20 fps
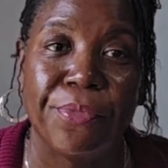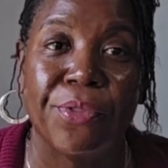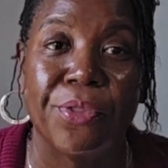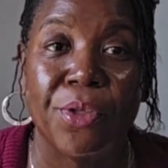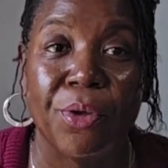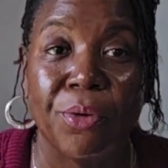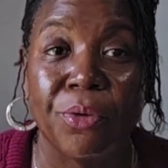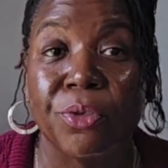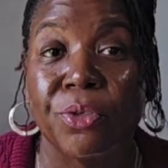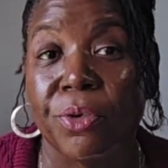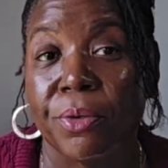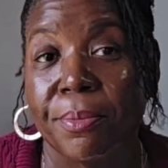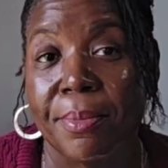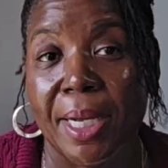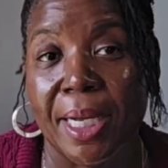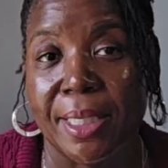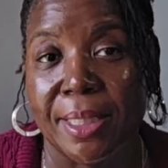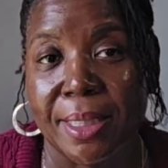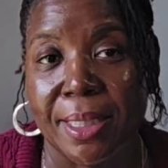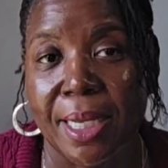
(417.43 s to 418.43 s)
Those are
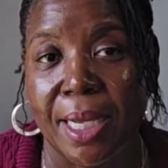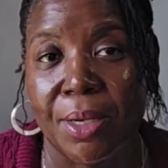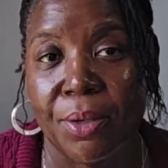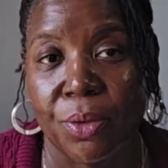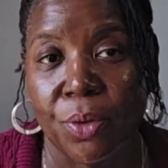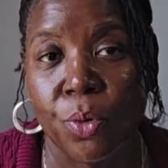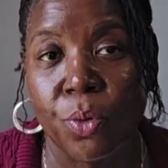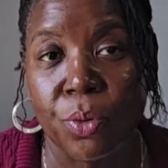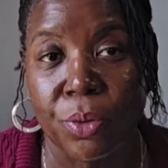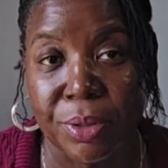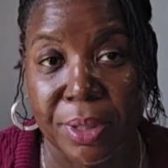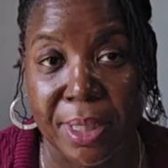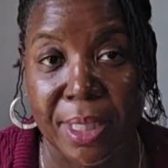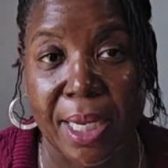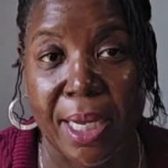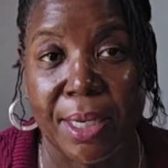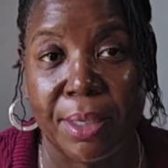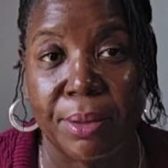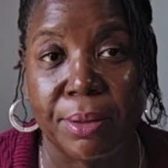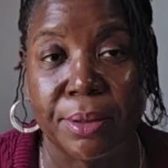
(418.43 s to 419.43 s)
my core
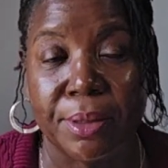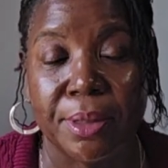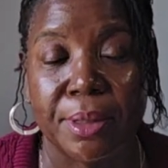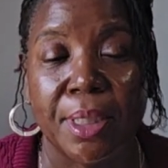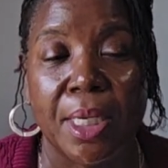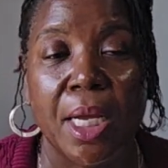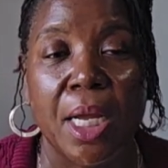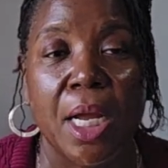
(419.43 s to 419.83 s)
styles.